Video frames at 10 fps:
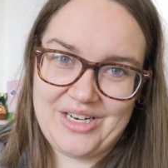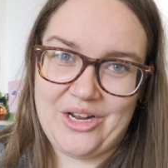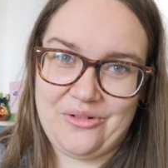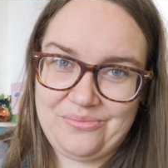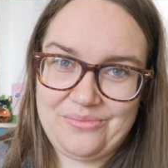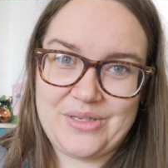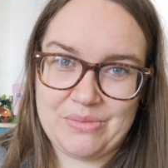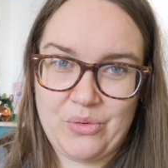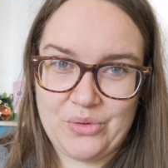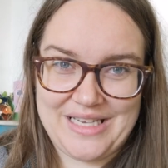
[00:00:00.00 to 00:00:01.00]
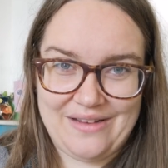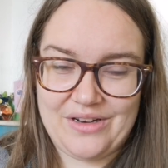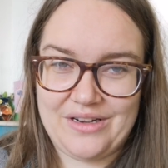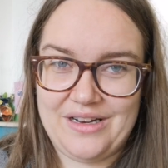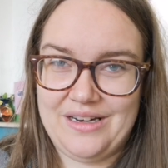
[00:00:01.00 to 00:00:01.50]
you know,
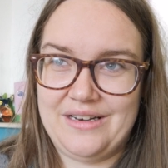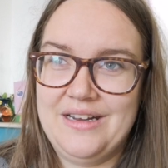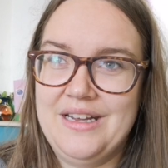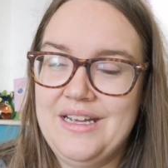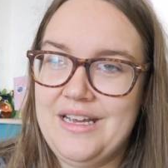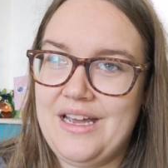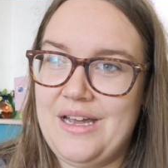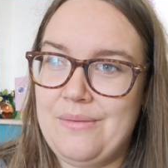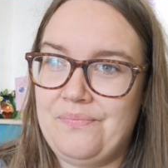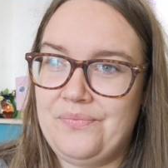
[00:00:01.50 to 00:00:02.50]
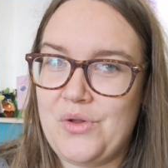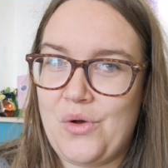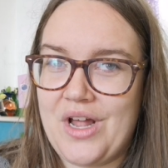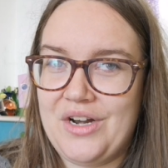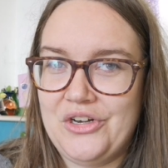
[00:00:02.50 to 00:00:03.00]
supportive and, and um,
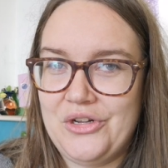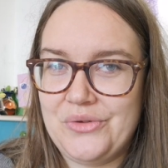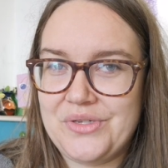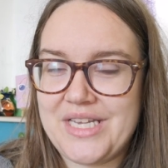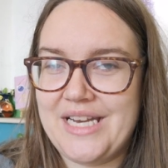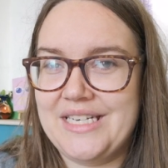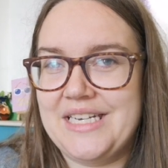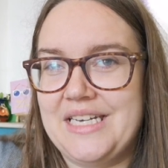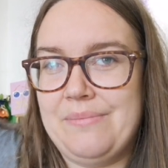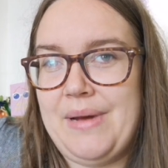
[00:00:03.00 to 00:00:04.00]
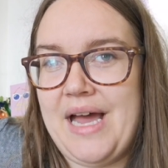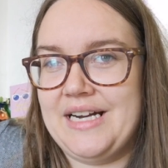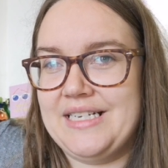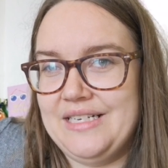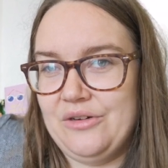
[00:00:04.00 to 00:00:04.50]
not kind of loose, and it did, it
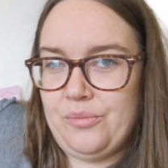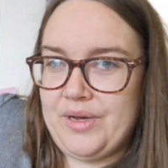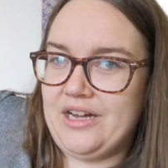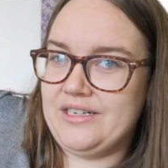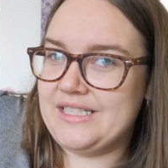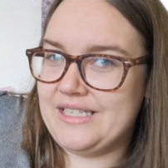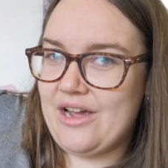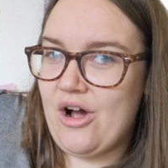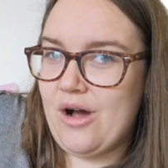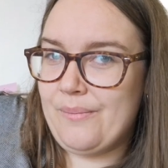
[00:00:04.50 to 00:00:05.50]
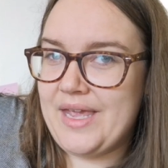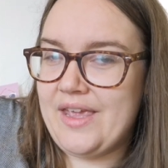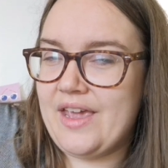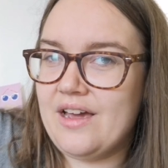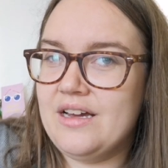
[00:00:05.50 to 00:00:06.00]
bagged a little bit under the arm
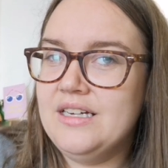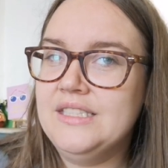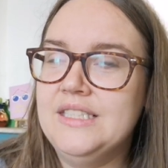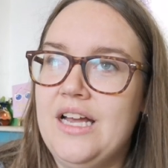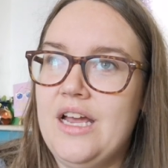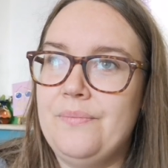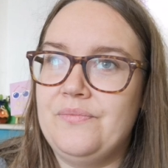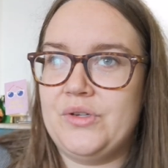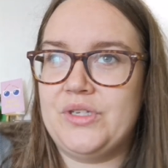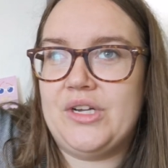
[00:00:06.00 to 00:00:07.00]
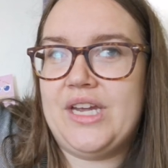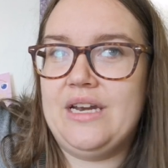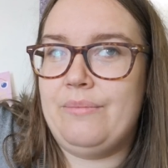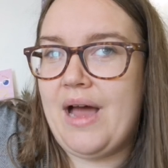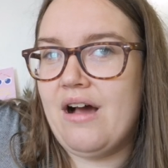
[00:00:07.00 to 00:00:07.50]
here. Um, so I took
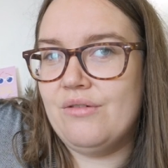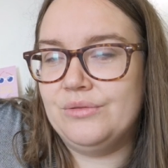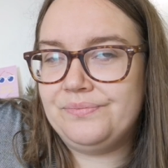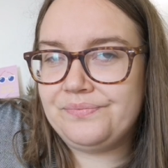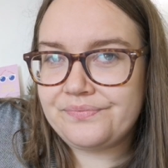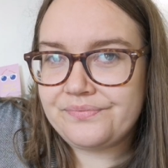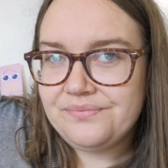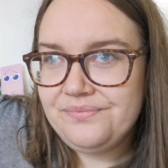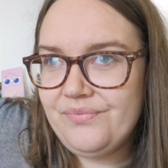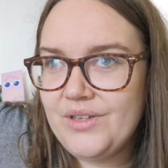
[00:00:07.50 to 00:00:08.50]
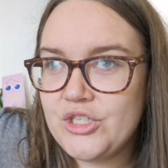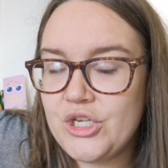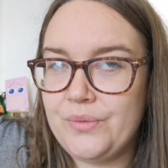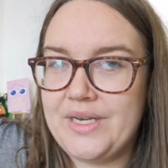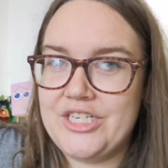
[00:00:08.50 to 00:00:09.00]
in about
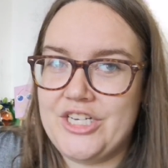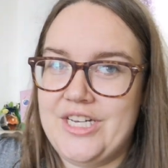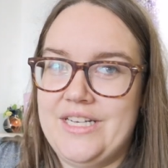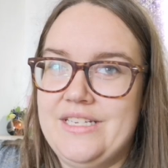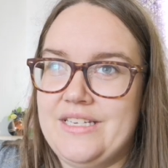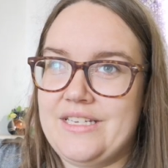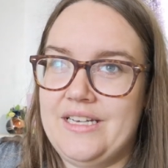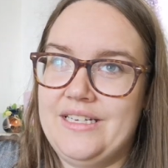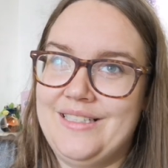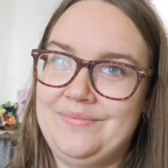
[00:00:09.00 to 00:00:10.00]
two inches,